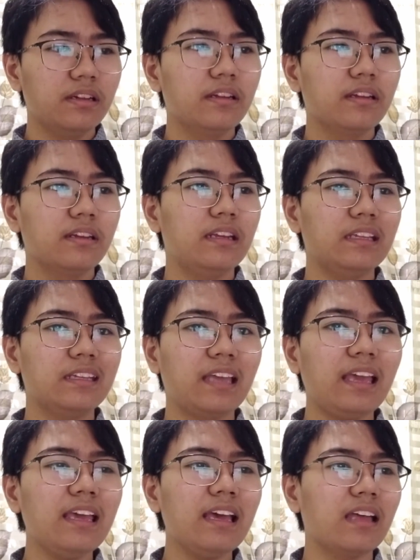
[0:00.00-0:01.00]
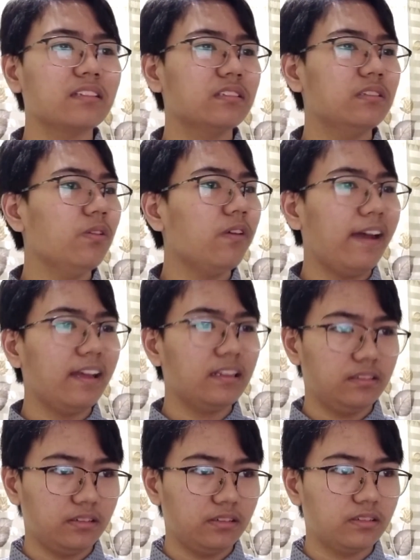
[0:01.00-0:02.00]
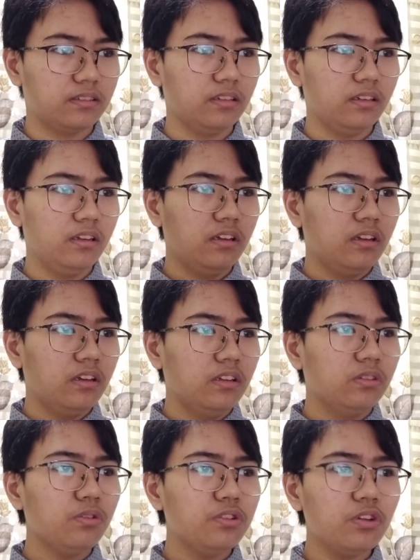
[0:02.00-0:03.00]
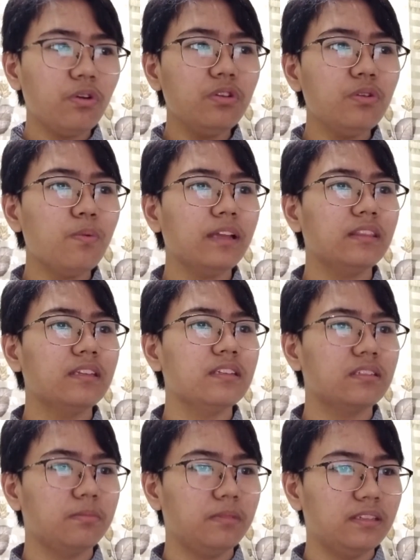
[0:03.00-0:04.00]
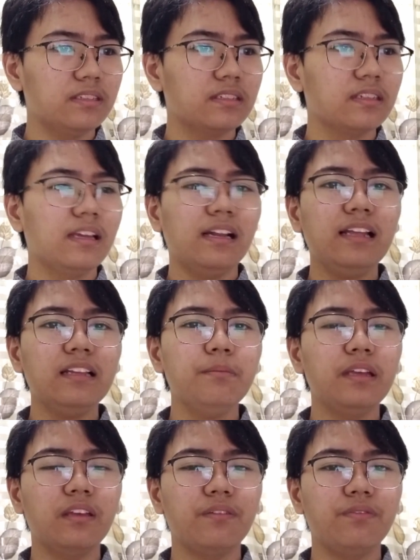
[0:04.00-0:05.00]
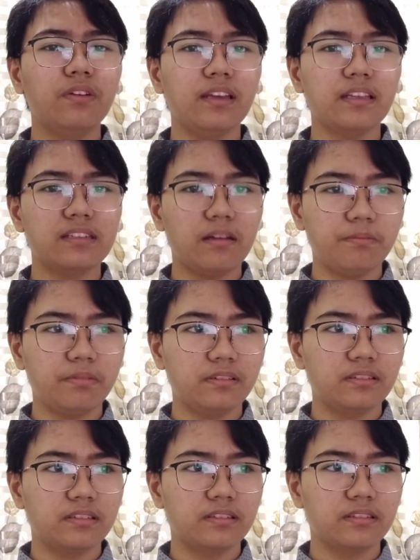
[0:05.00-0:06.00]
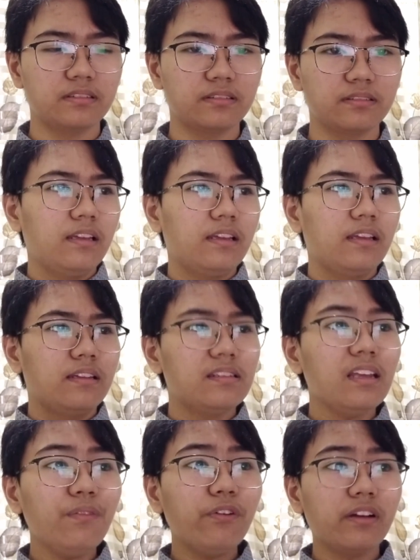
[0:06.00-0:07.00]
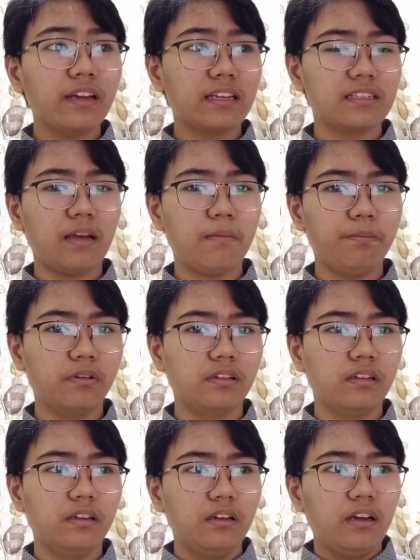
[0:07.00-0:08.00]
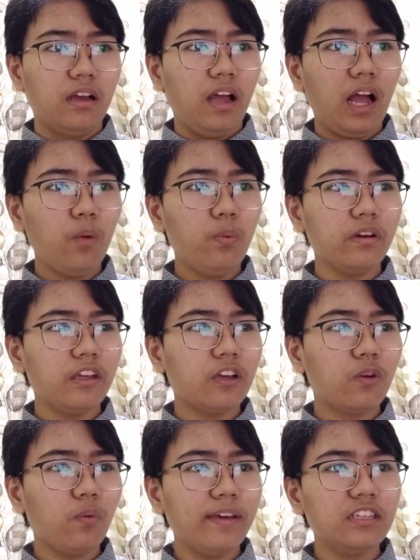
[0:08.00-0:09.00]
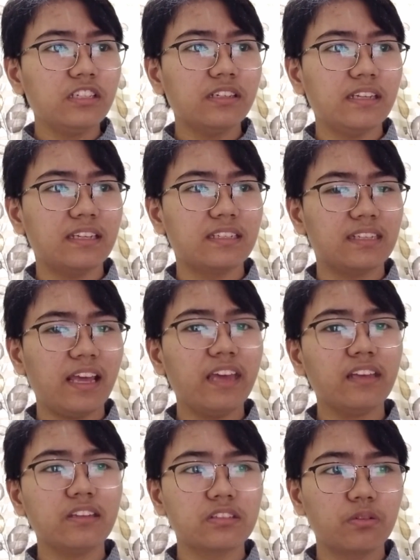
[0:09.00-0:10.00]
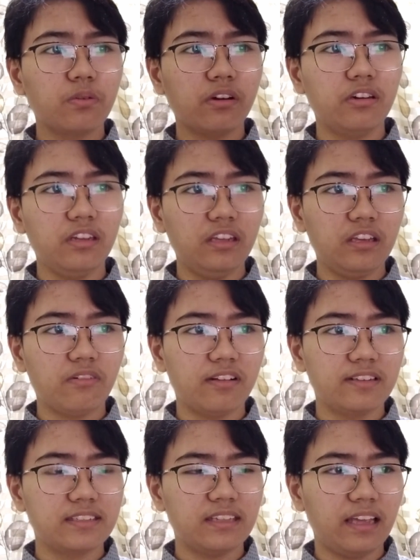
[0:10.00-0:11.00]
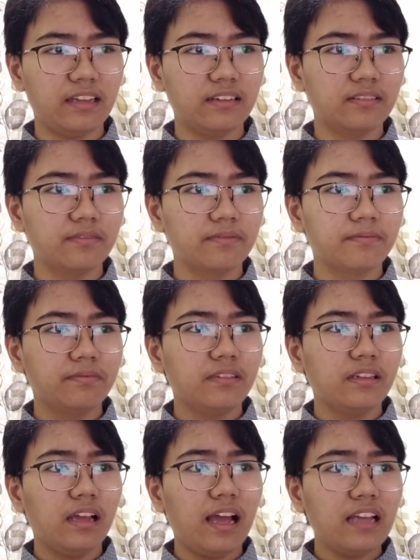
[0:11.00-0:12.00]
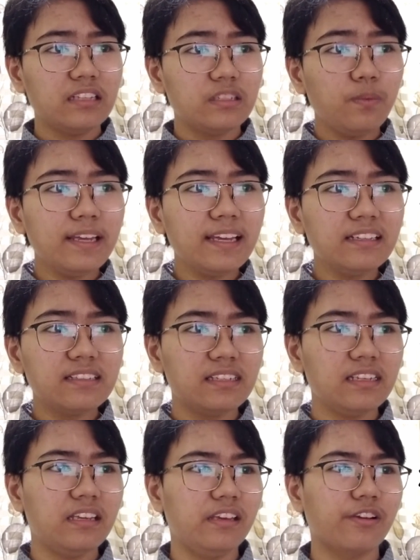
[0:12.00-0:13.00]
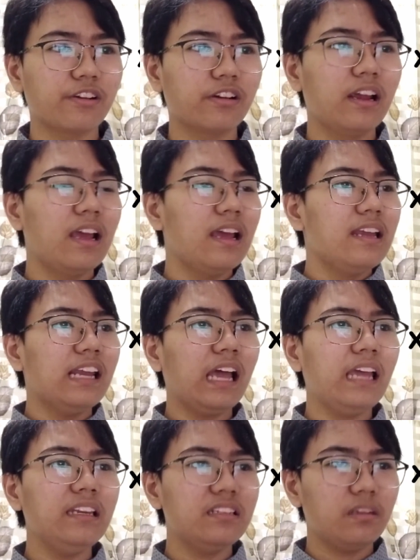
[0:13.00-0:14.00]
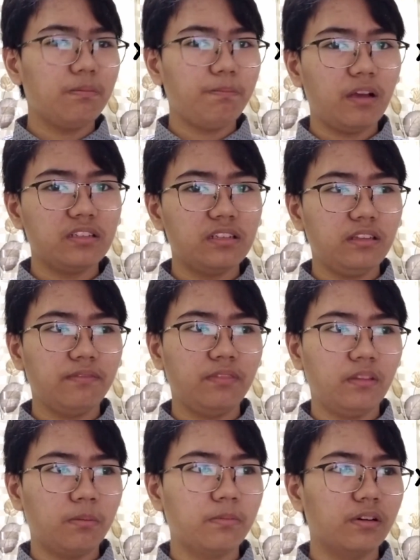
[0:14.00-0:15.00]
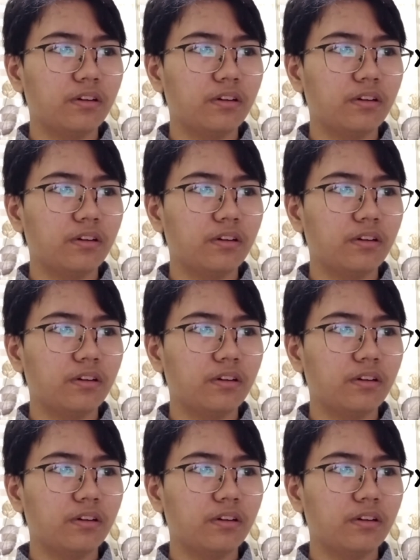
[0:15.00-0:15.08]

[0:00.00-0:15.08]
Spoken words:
then k has no answers. To show you what this means, let me give you examples. Say for example, our equation is x squared equals 9. As we can see here, 9 is a positive number.